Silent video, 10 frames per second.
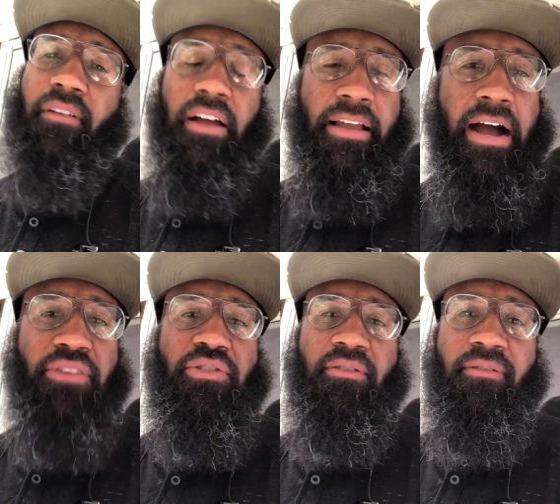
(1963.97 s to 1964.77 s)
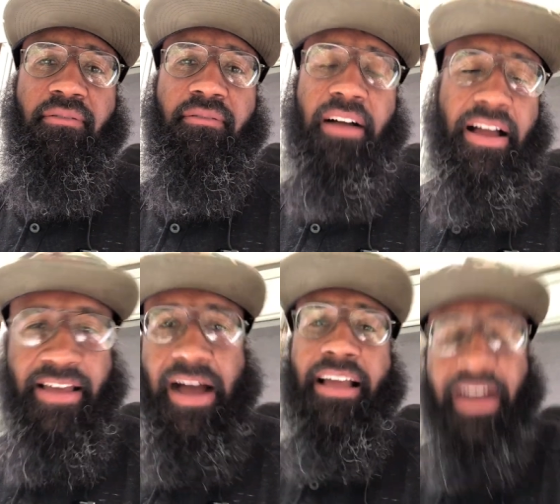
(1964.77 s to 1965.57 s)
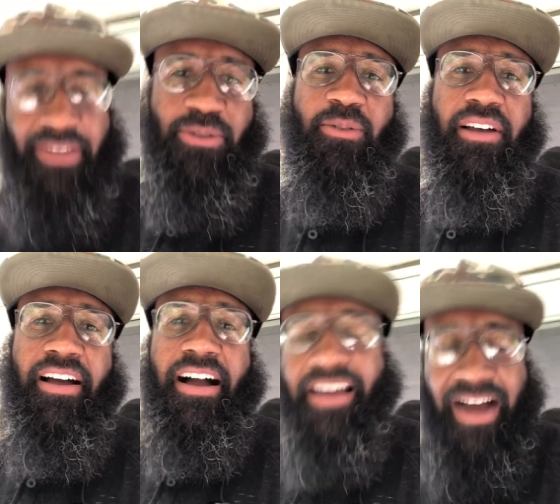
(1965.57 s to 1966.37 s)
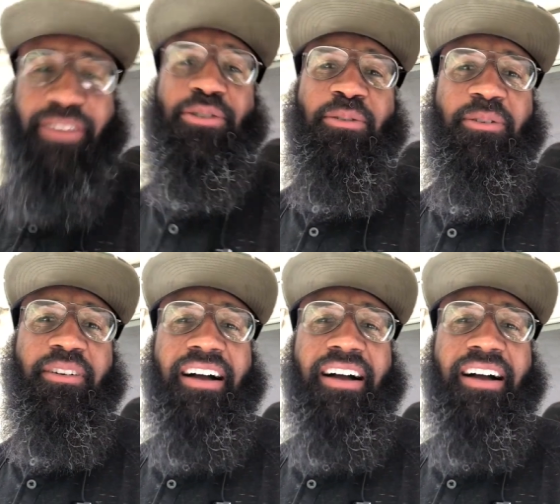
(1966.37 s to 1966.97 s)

I got you. I got I got you. I got you.